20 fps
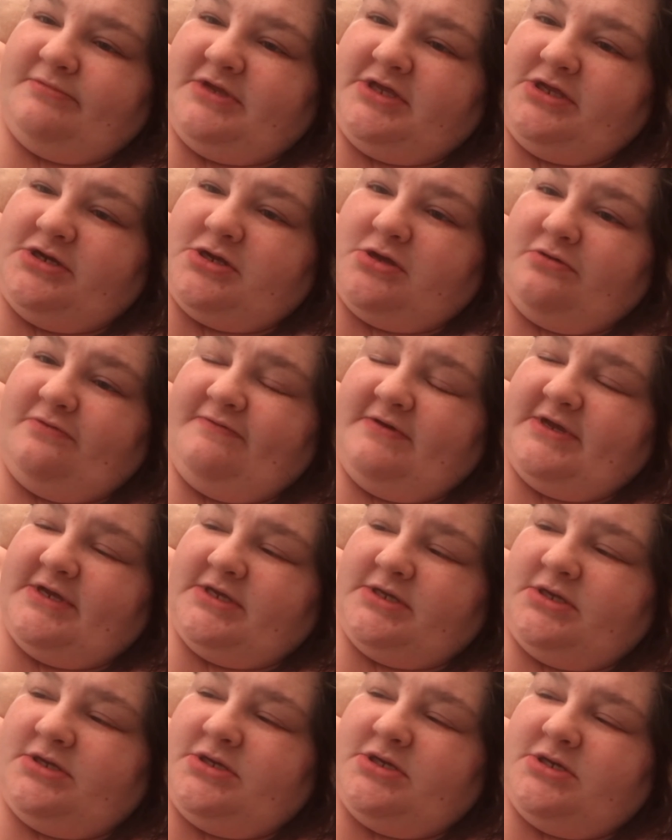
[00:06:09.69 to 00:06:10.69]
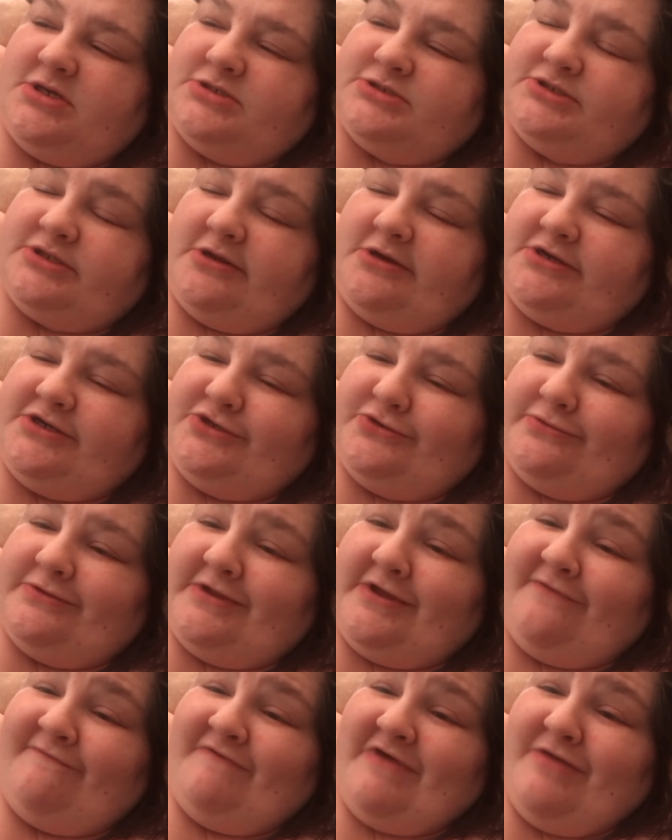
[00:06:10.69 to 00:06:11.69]
But, you know, if I started doing,
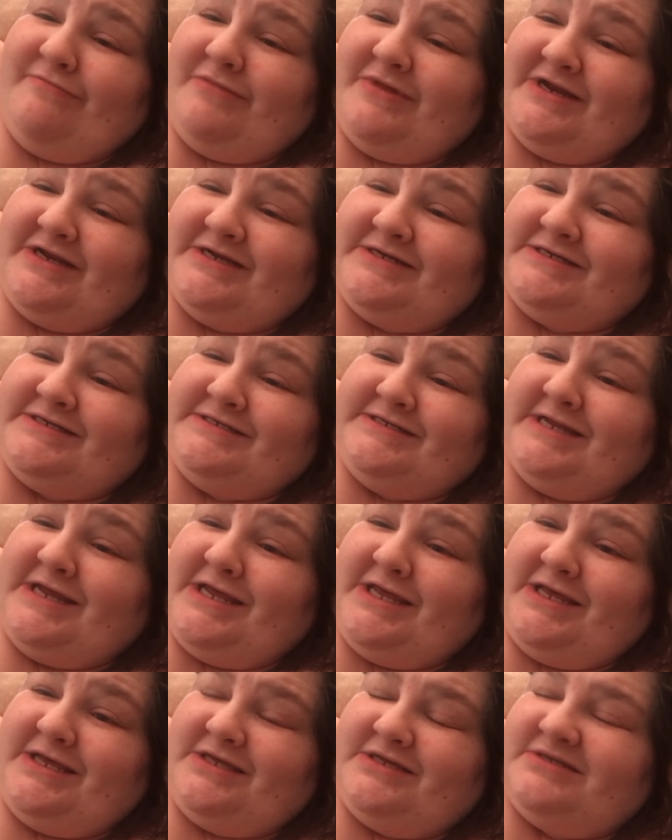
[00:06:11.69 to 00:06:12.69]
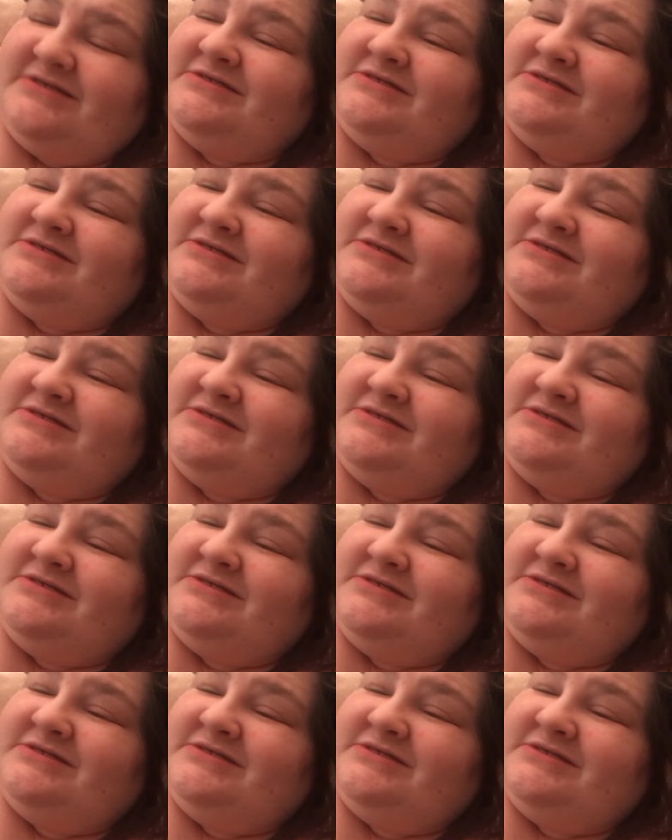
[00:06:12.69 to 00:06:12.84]
like, a 5 minute a day